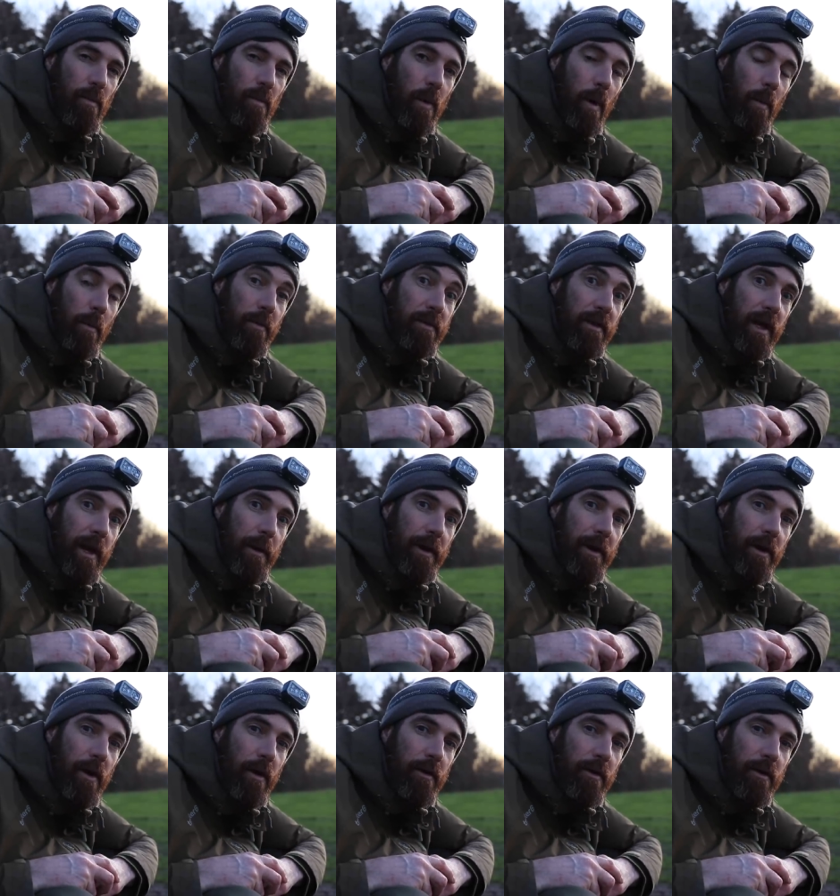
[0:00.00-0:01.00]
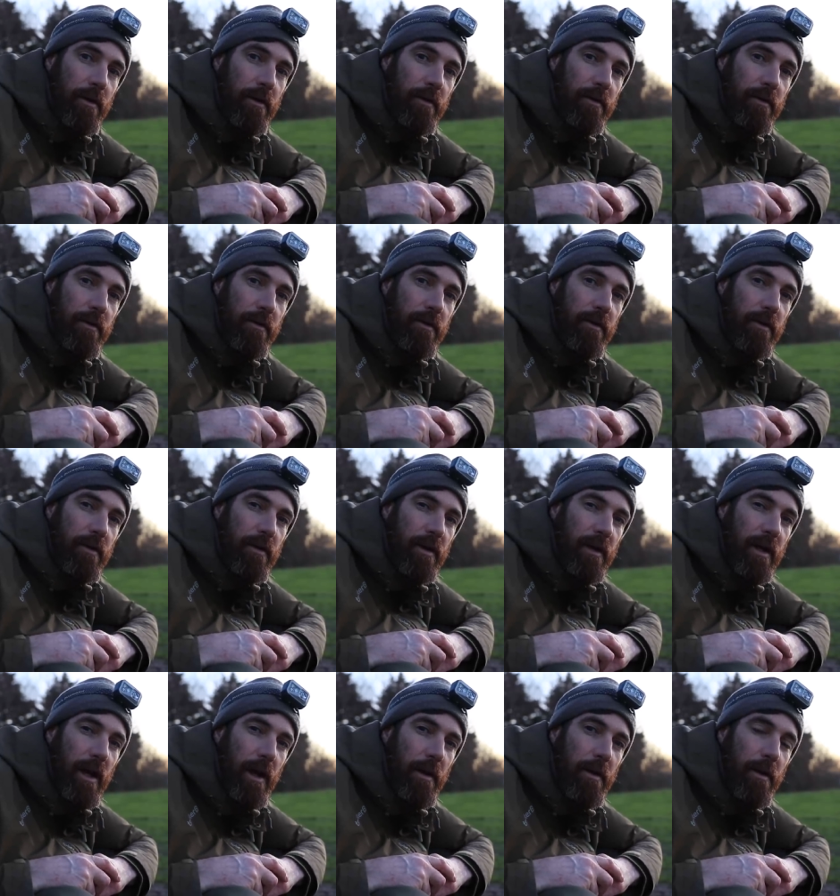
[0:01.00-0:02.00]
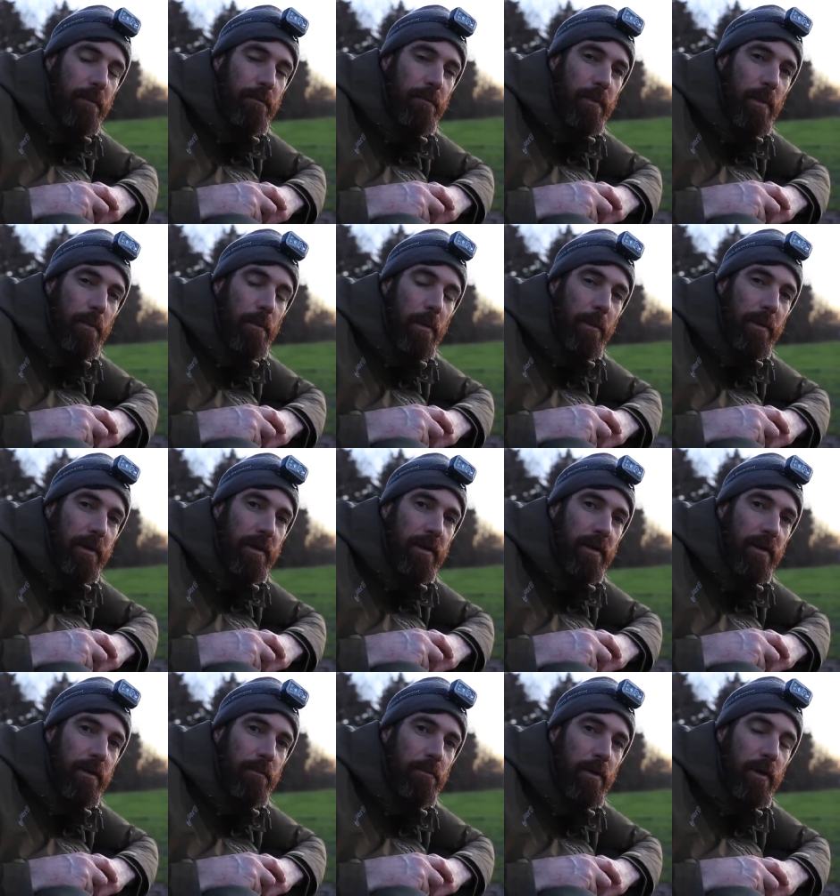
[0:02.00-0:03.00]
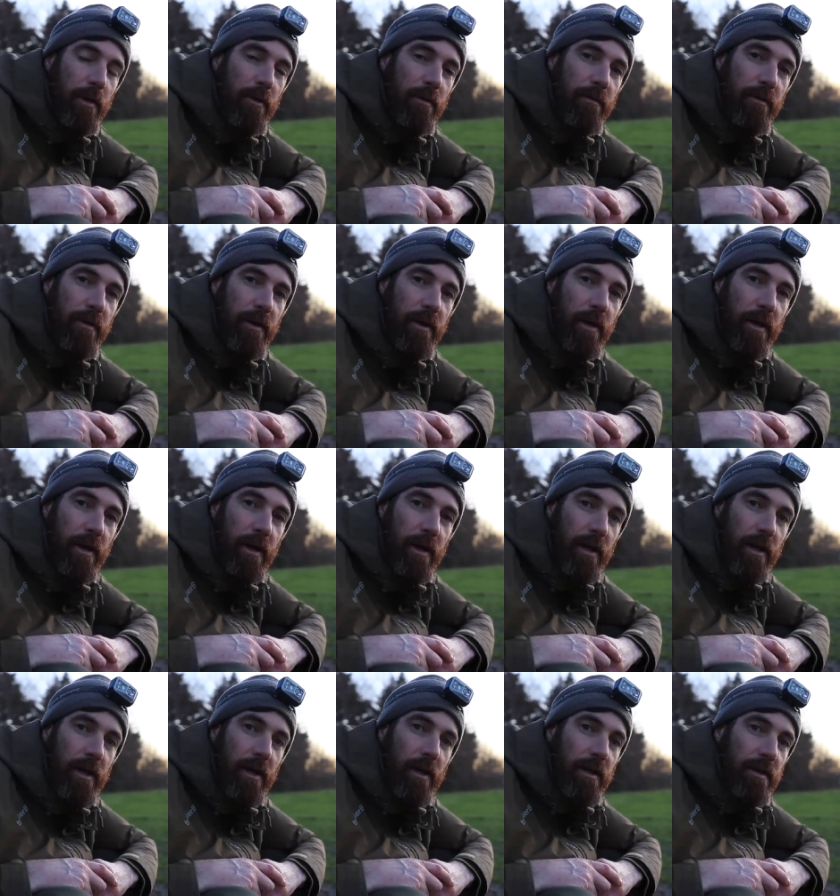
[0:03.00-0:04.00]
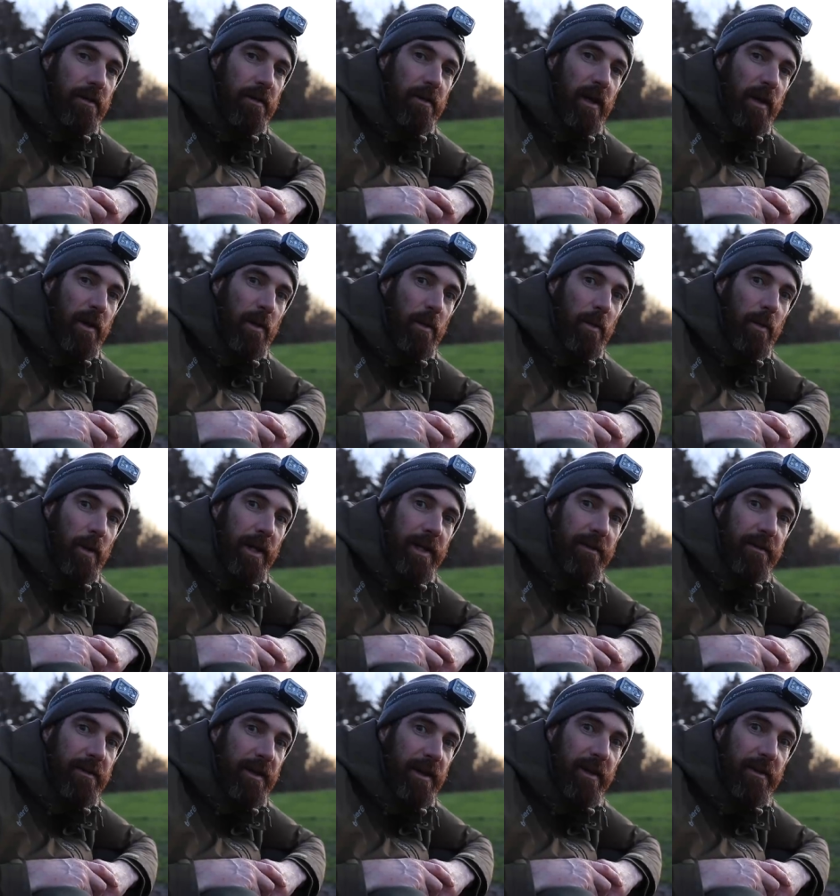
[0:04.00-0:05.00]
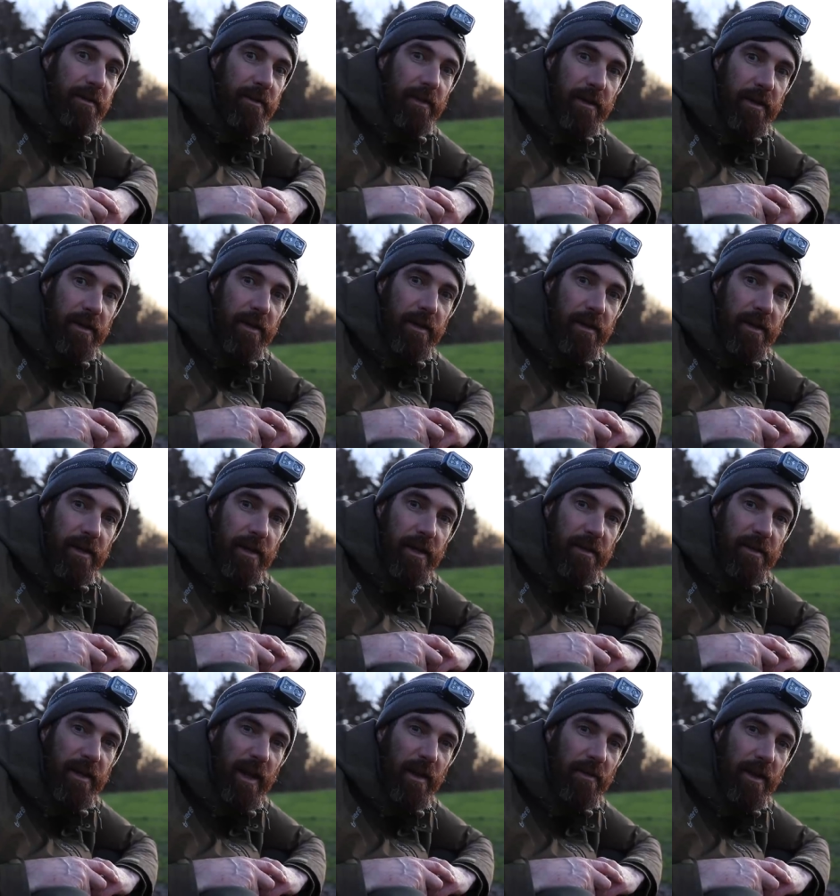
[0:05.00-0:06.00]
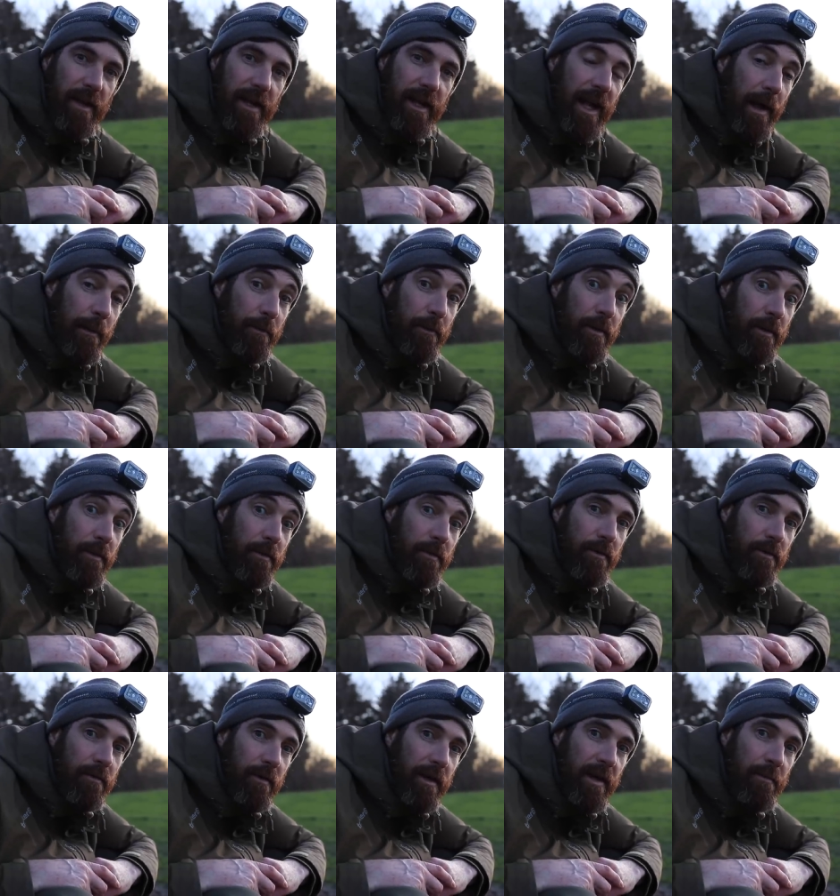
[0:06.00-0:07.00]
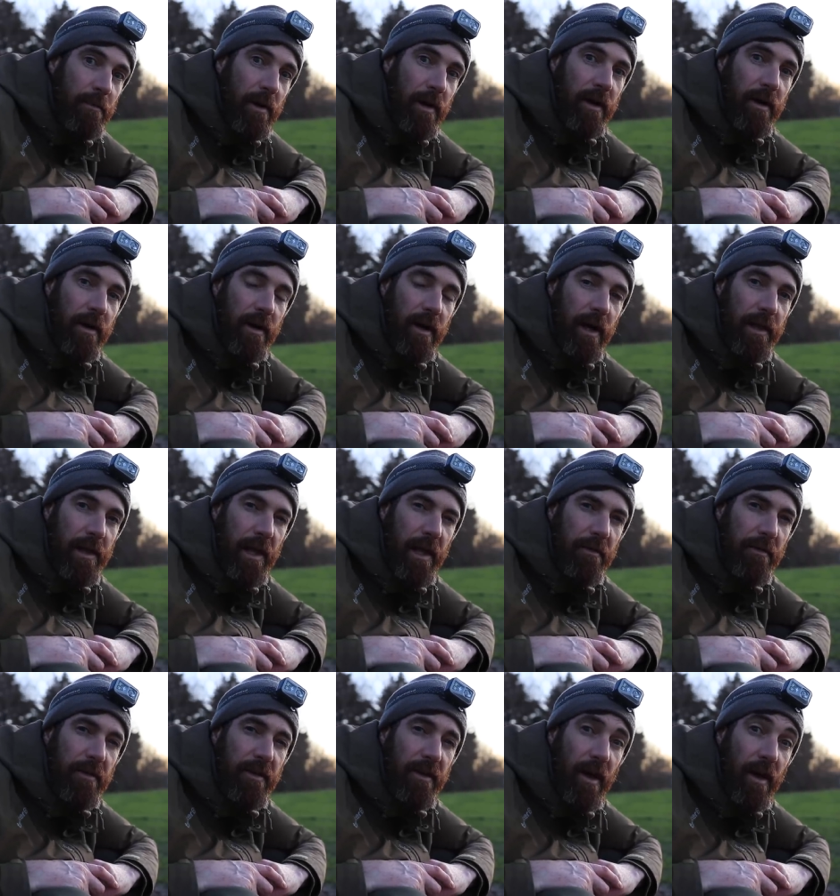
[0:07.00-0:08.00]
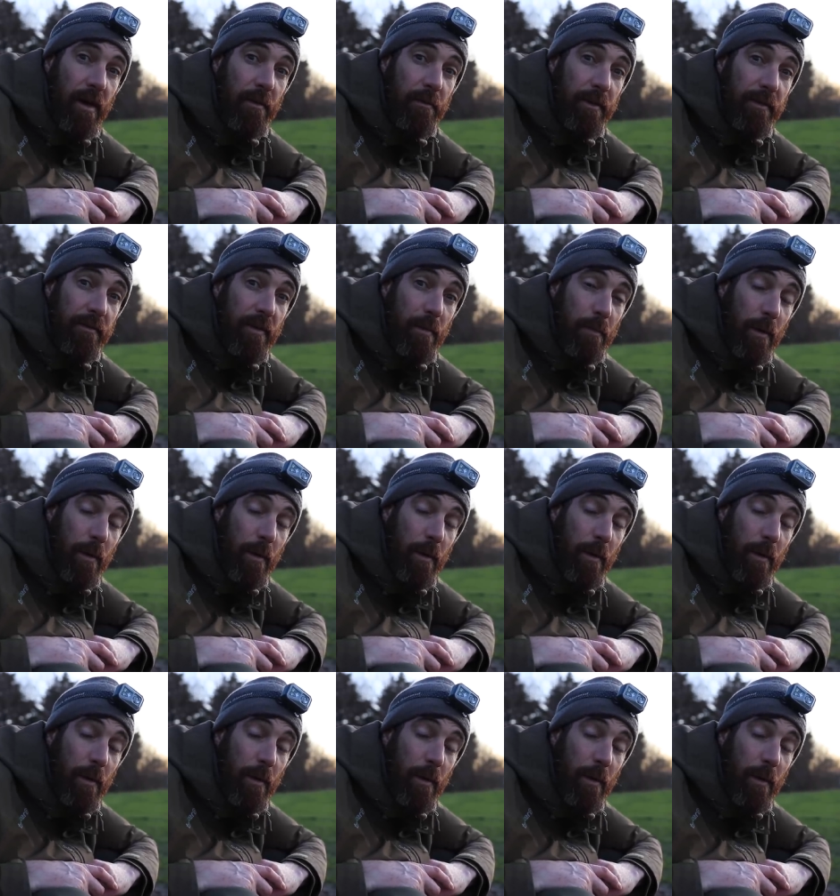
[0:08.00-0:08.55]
what was going on because you know the, the bobbin could move two inches and you, it sounds like an absolute screamer and then other times if the